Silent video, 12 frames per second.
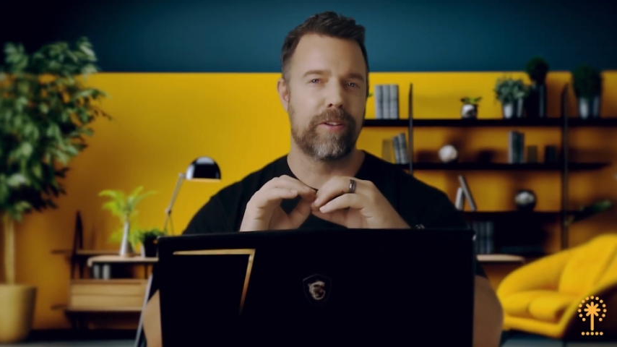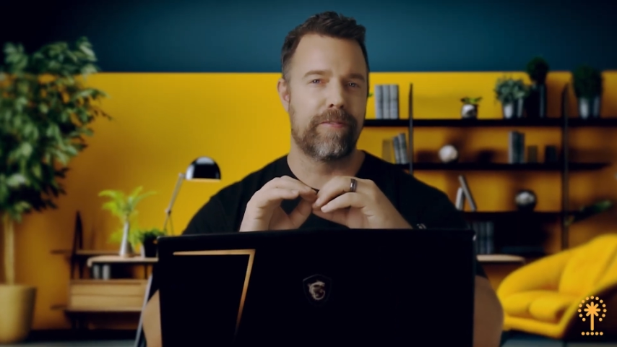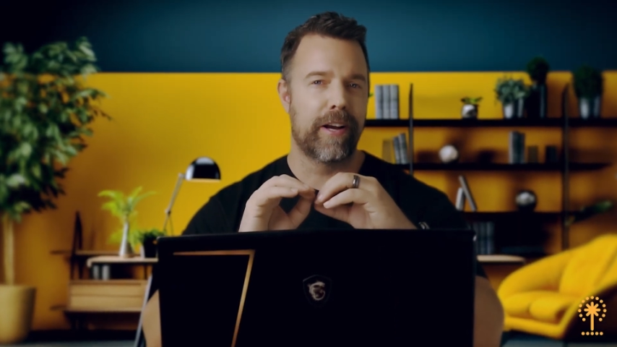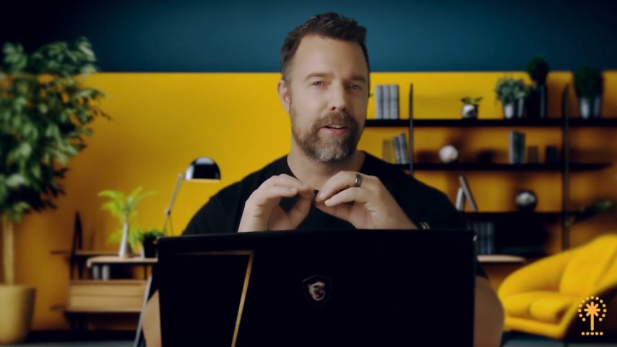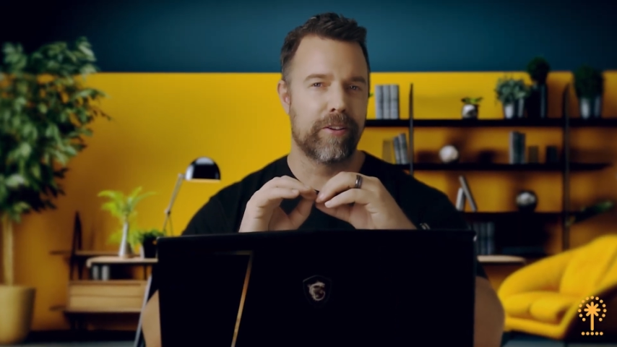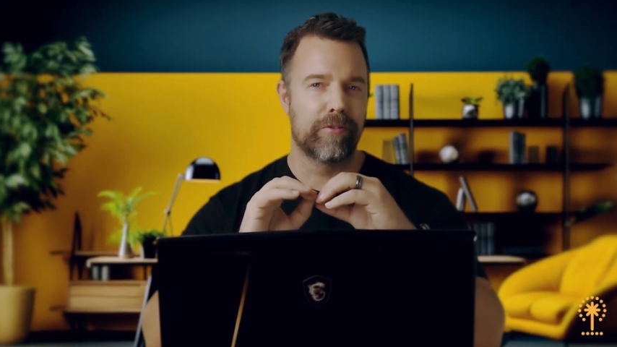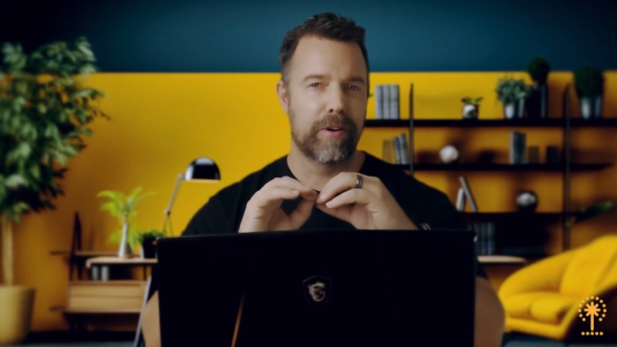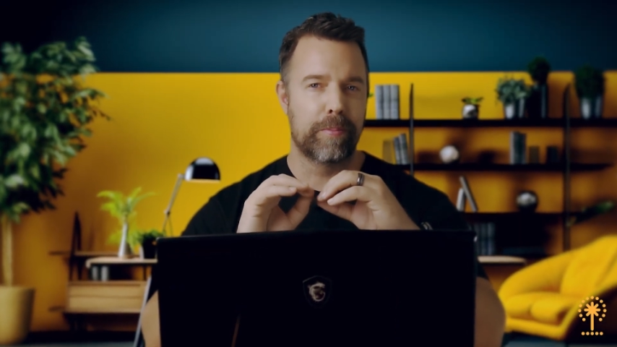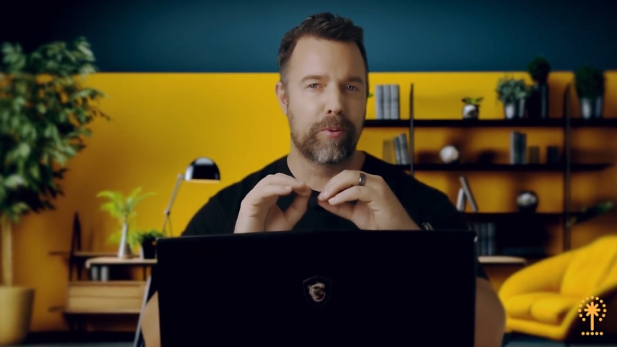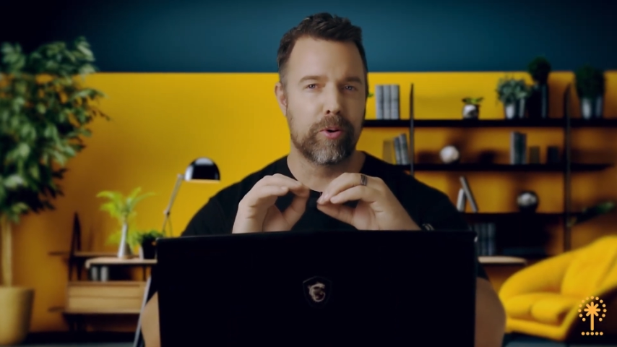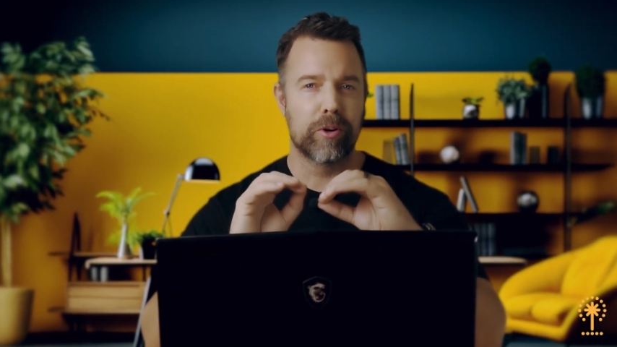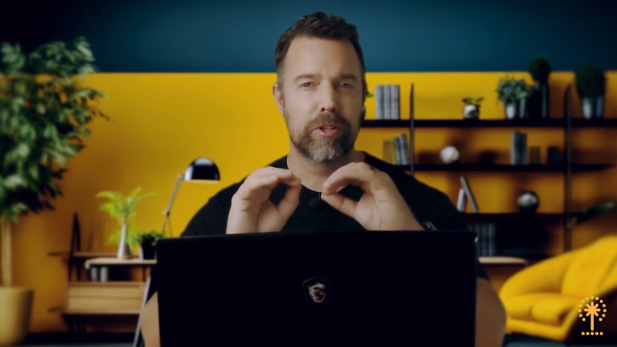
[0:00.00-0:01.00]
the final
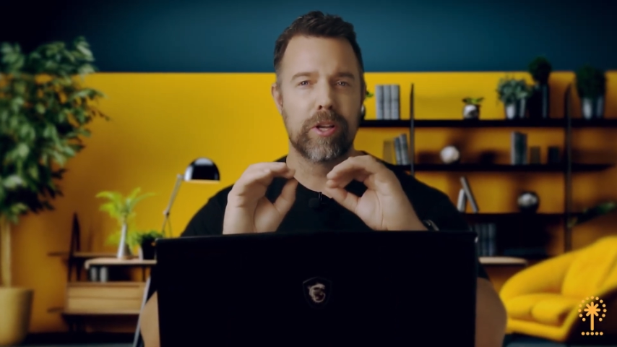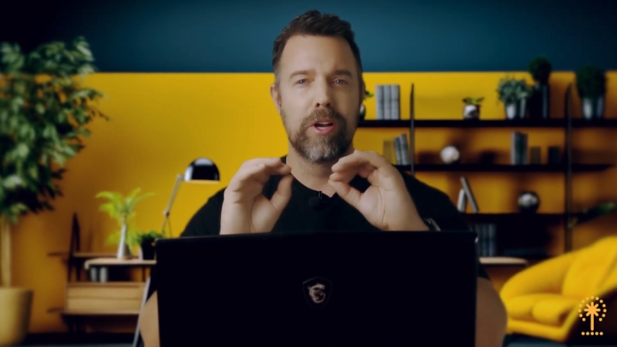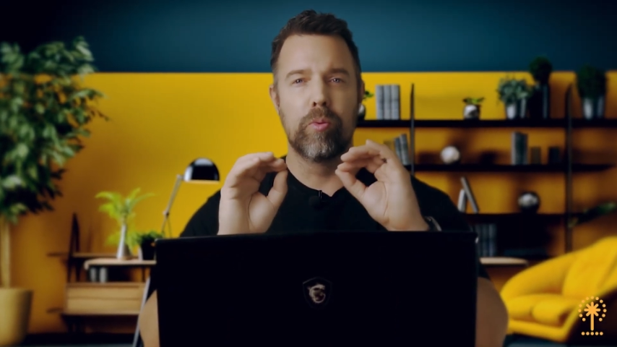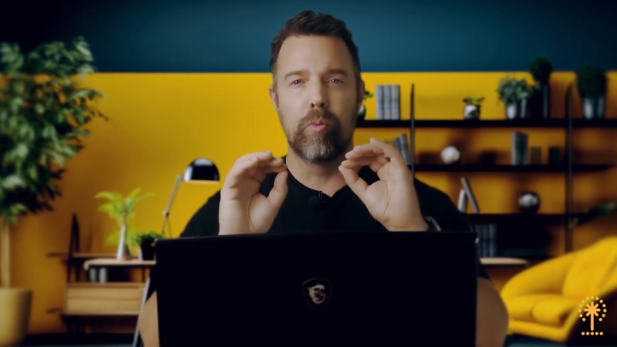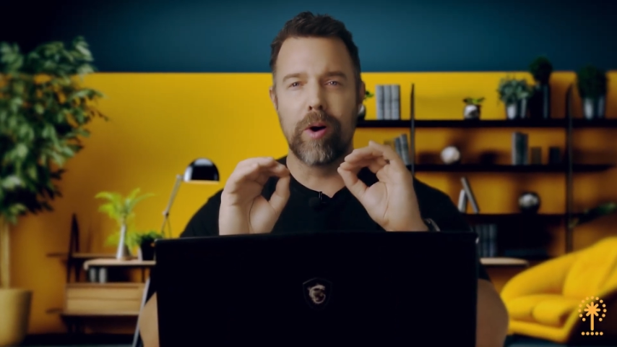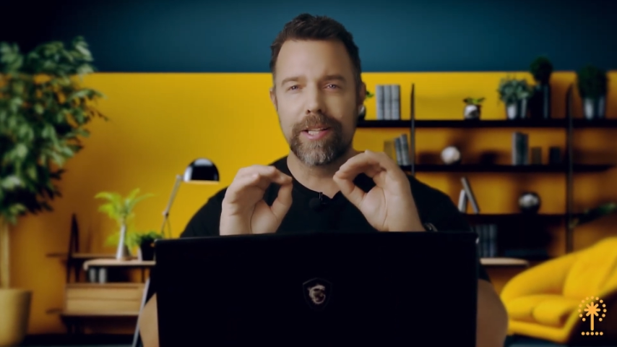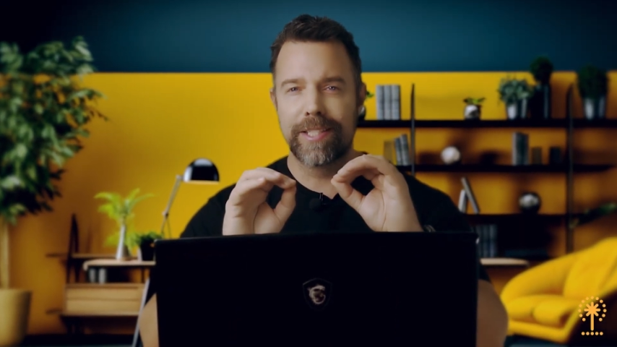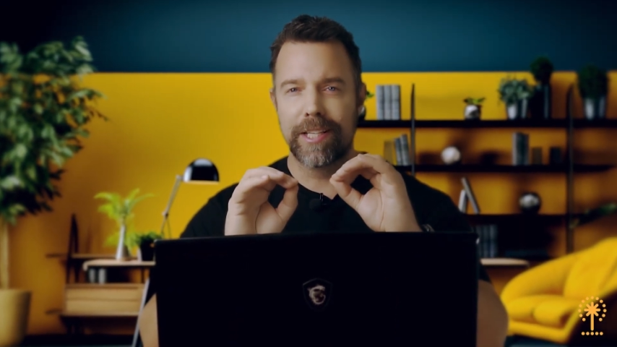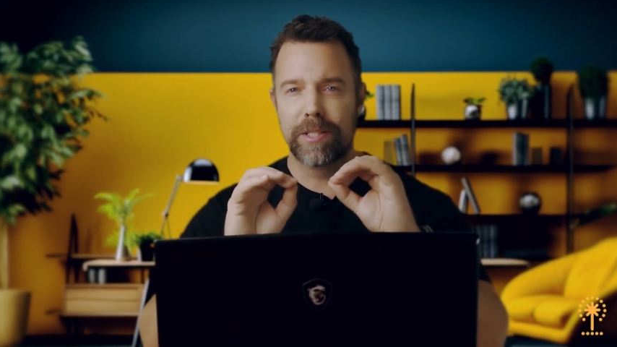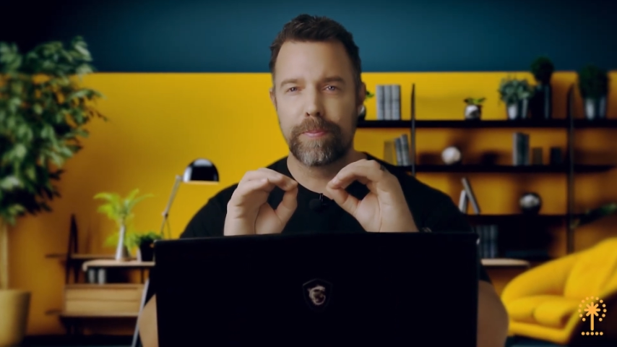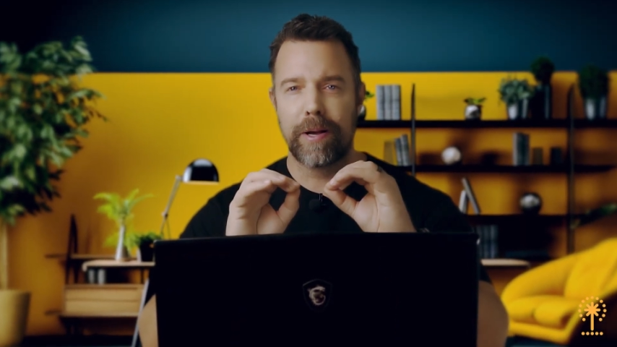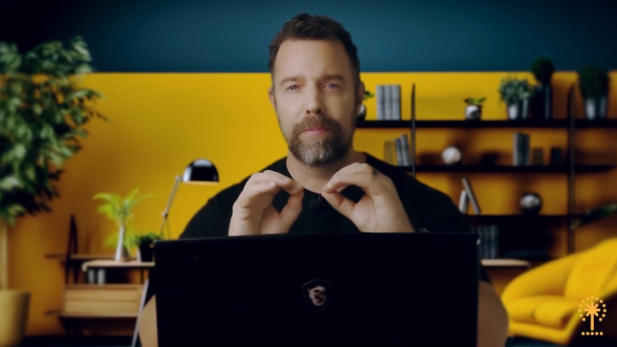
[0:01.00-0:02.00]
report once
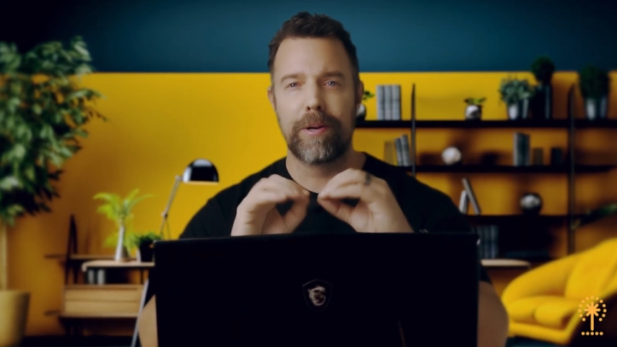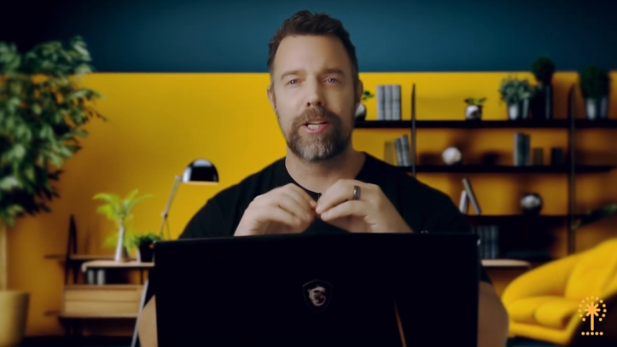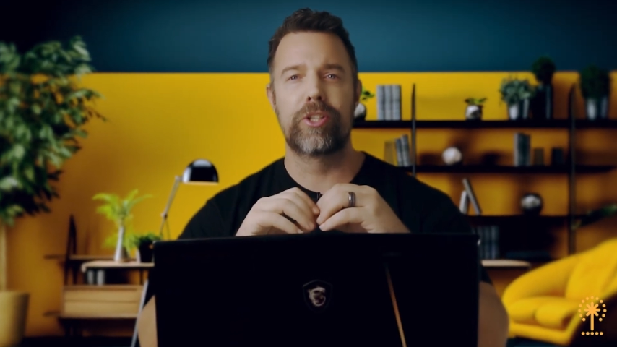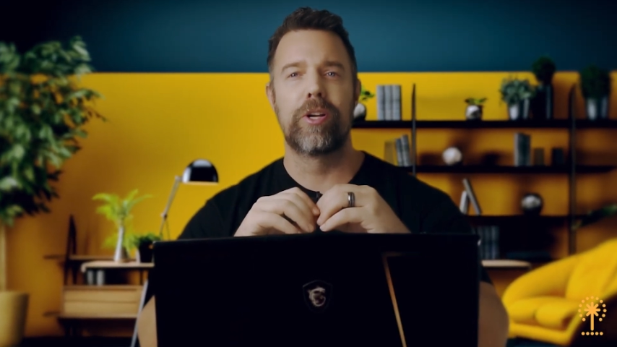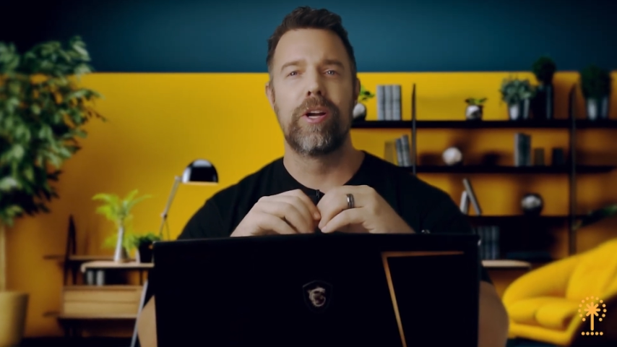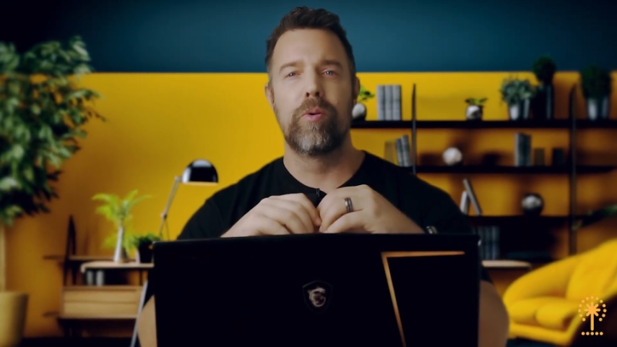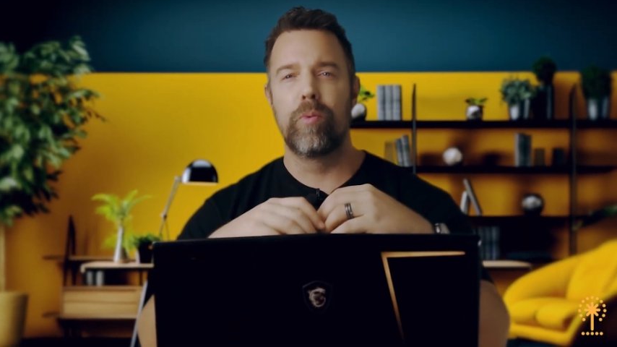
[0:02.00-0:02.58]
it's published